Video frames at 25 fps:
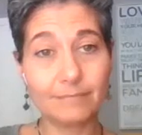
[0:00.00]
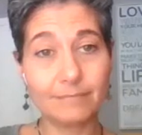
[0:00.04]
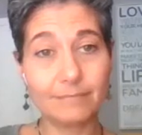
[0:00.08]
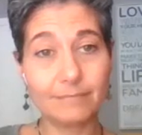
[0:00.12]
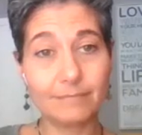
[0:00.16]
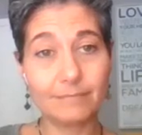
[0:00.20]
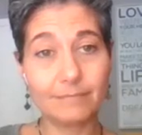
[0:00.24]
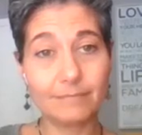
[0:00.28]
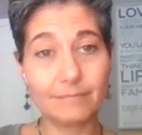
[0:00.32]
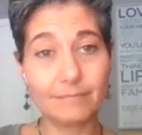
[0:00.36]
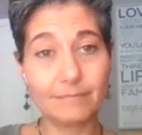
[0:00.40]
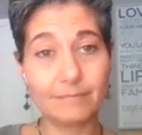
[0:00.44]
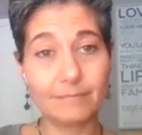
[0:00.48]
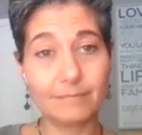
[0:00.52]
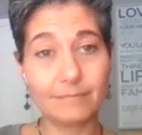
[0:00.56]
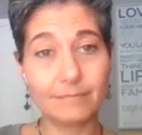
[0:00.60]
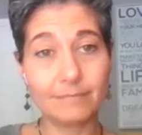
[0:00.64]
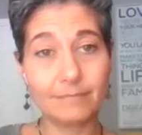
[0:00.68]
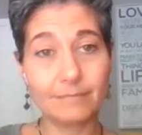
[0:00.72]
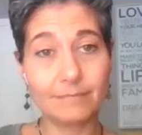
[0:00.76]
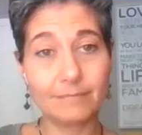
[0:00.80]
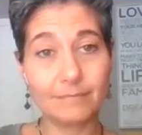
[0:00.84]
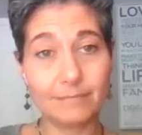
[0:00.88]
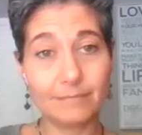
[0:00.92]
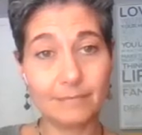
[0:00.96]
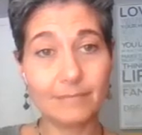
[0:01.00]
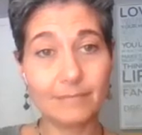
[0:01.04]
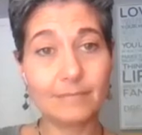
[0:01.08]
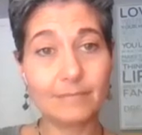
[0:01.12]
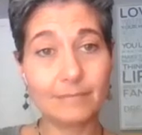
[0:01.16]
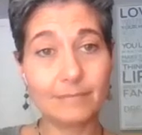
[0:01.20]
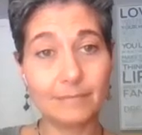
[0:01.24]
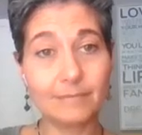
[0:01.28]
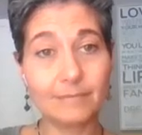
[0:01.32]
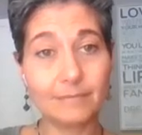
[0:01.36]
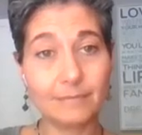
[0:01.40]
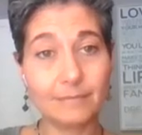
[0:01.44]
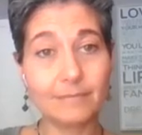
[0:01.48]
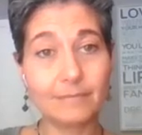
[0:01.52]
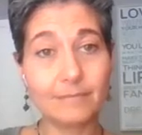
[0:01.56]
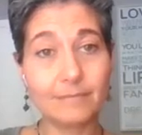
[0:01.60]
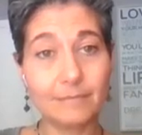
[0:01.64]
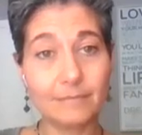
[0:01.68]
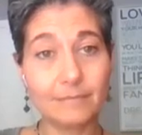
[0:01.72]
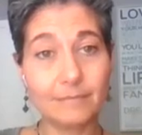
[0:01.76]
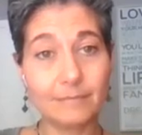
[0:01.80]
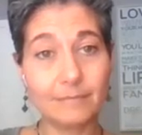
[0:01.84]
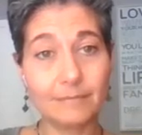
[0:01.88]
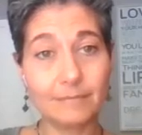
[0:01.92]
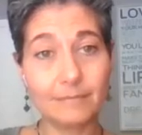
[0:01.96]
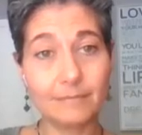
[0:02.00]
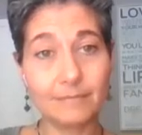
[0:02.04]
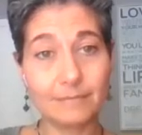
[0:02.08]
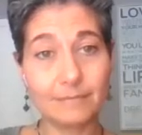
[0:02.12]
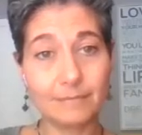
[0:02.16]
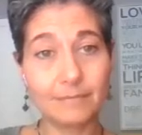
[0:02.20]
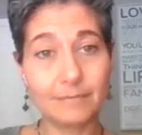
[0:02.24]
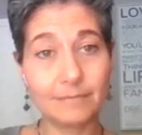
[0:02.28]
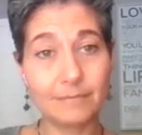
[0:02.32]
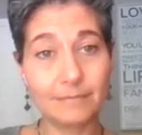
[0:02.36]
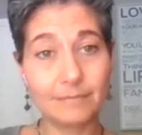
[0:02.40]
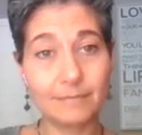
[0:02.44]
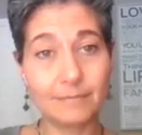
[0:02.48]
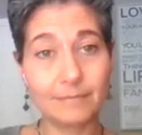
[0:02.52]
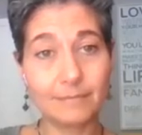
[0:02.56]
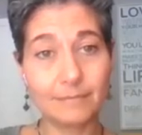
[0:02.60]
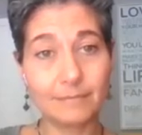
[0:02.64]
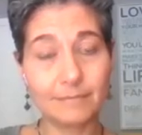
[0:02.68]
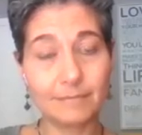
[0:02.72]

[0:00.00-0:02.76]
The person shown says nothing.